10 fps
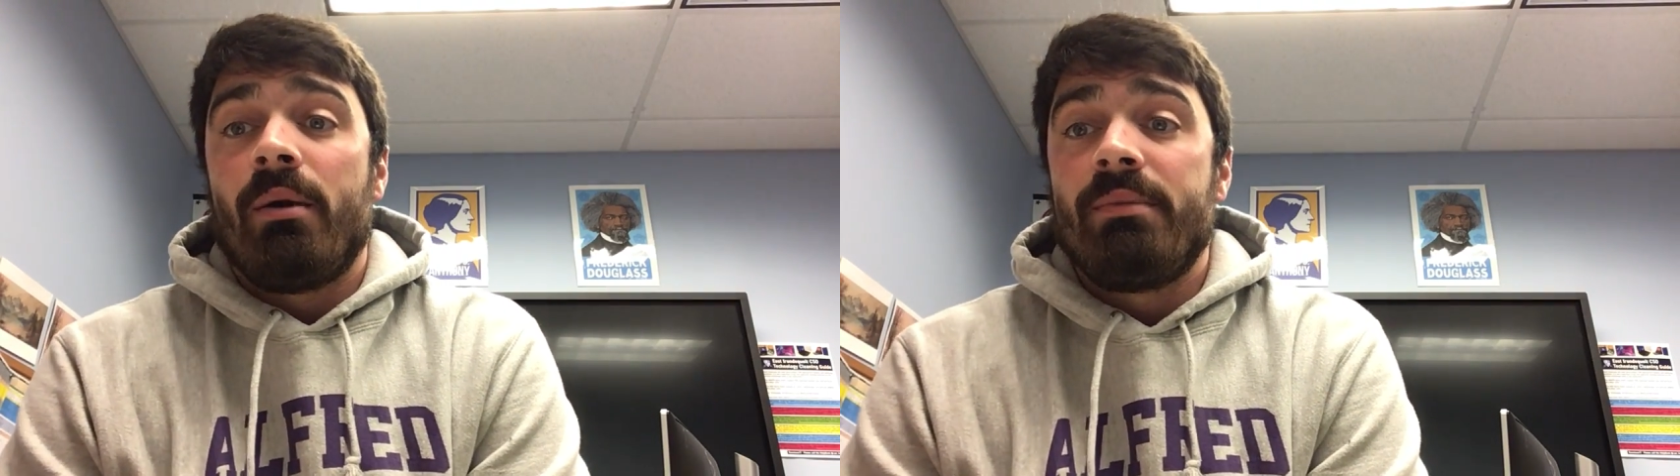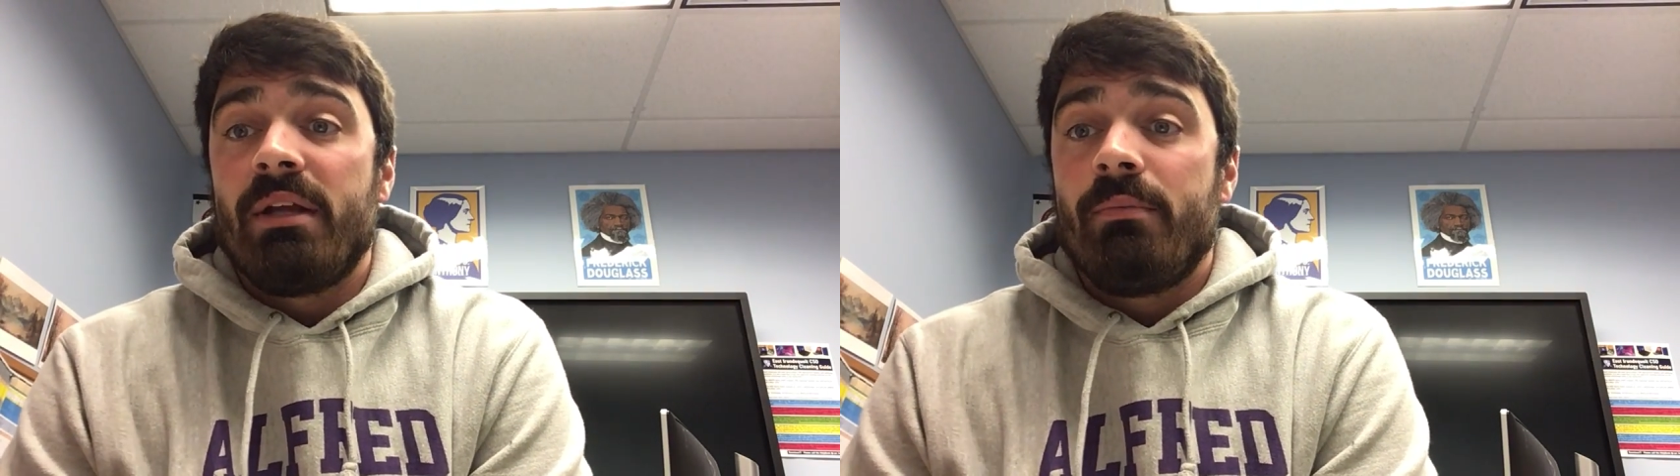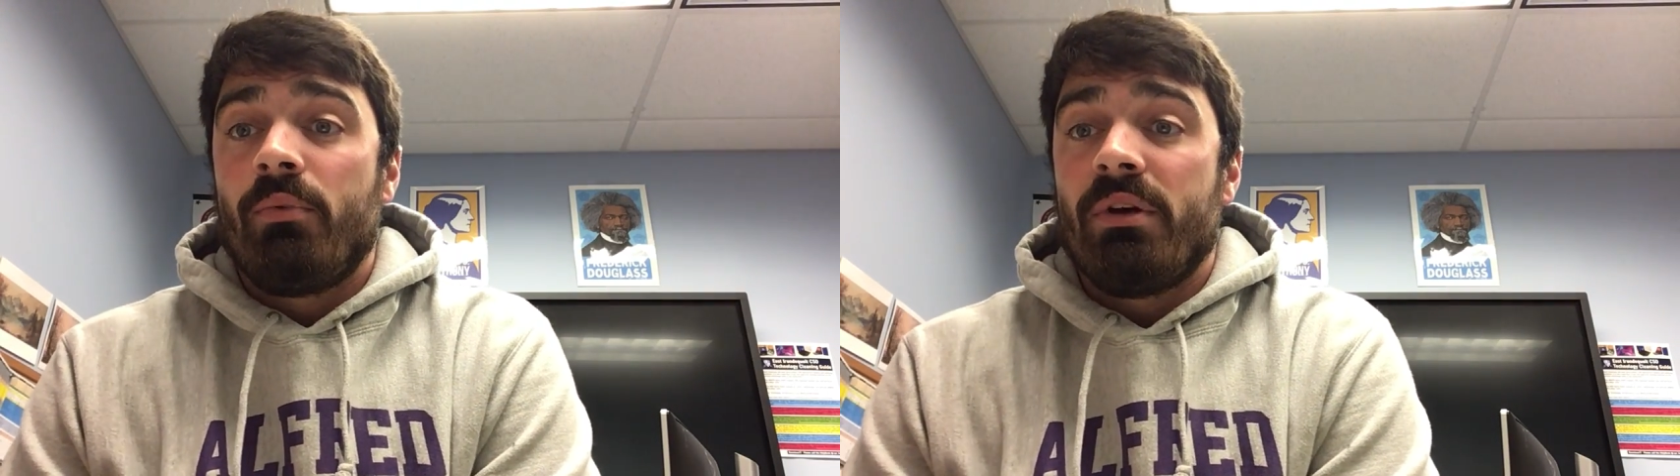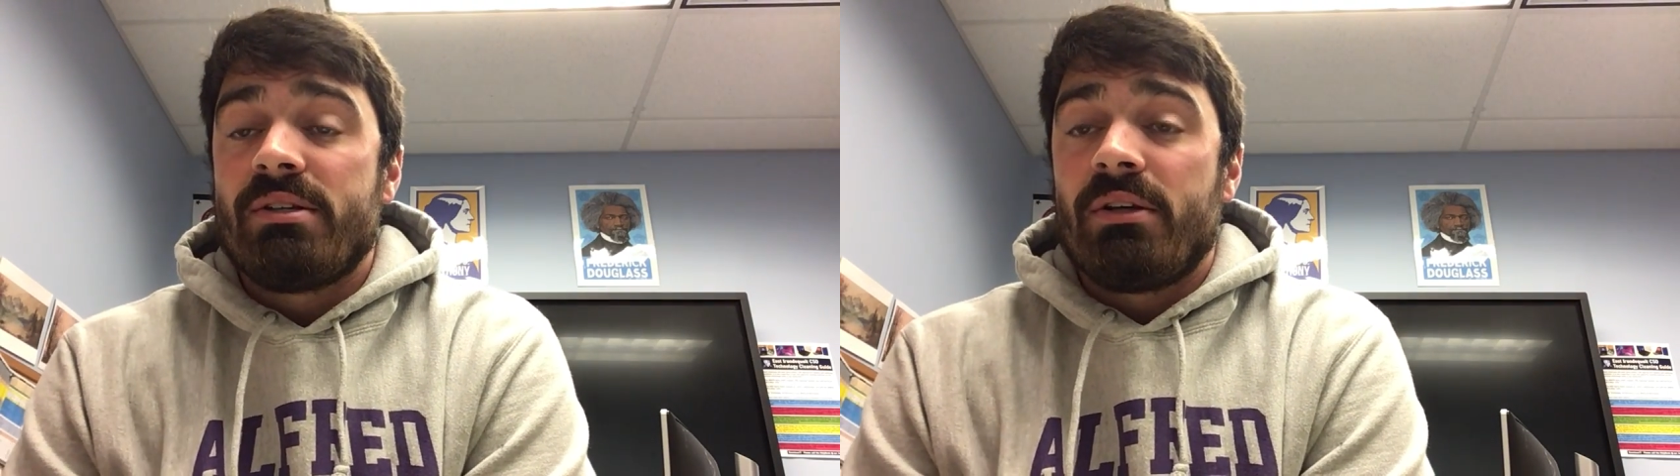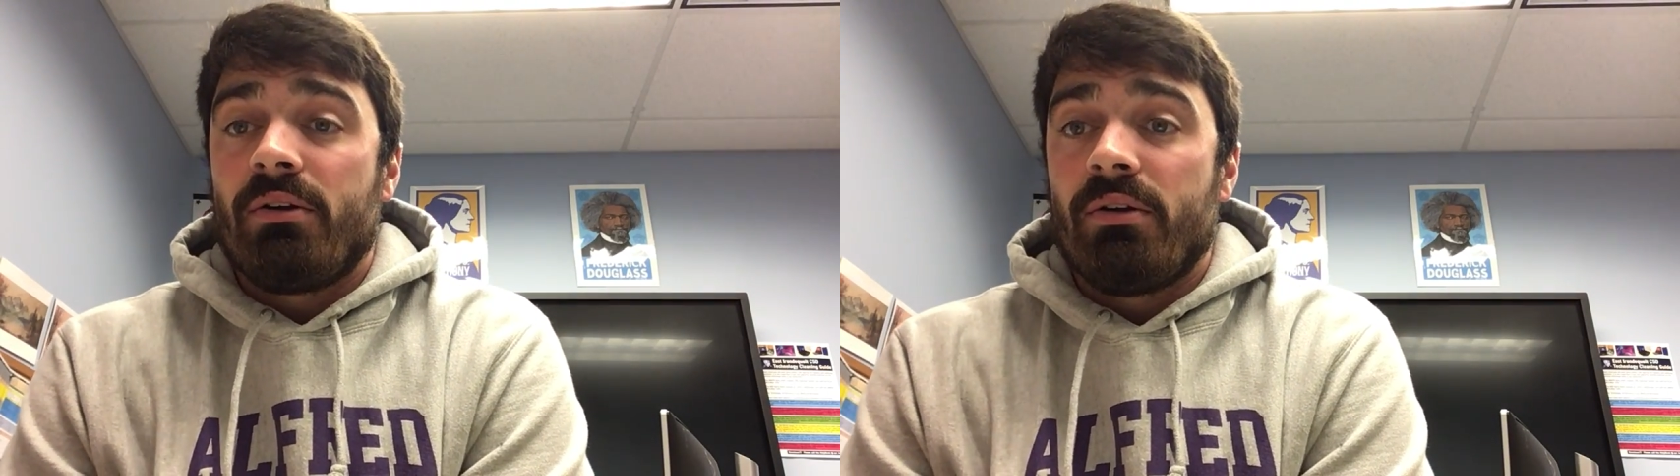update,
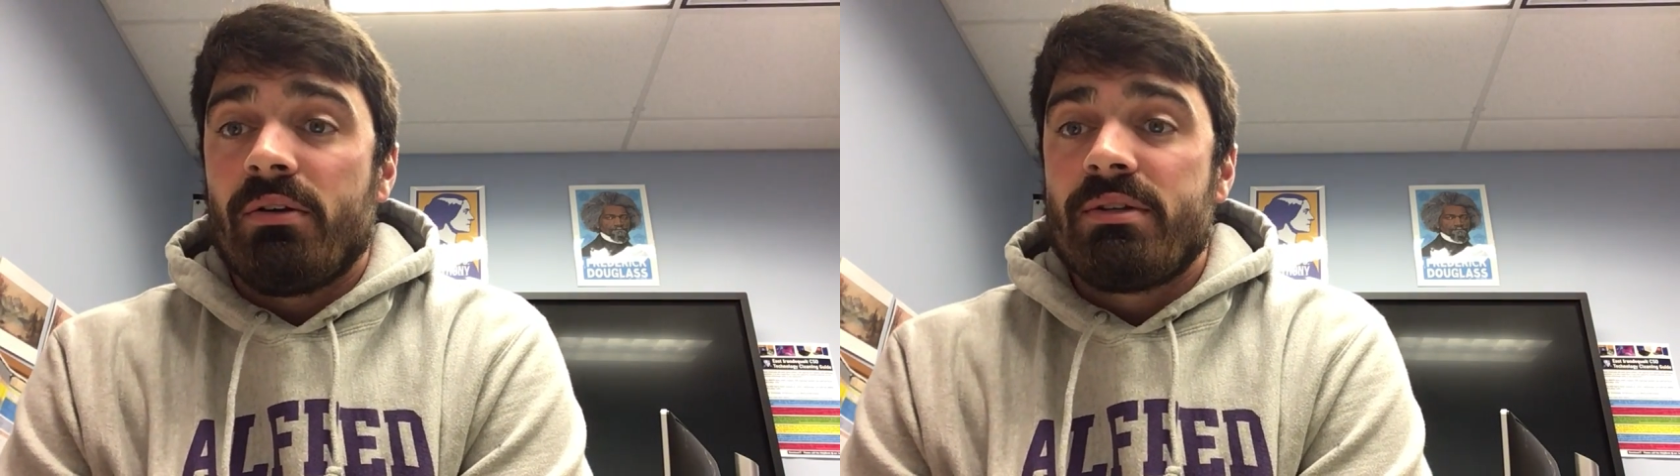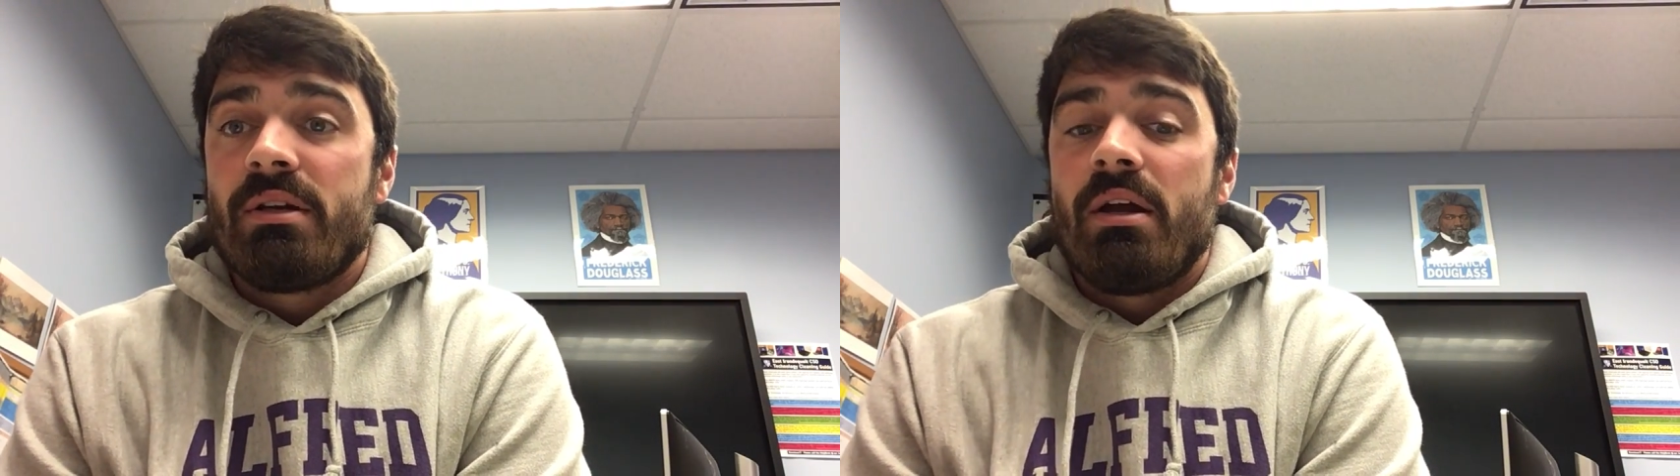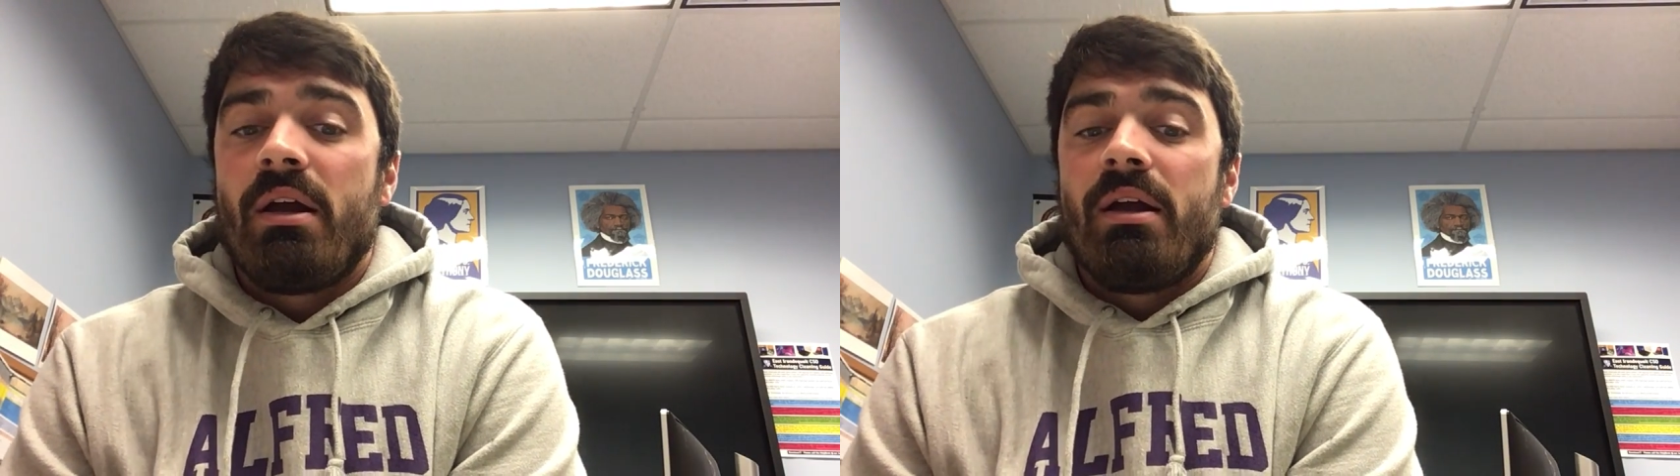boys and girls.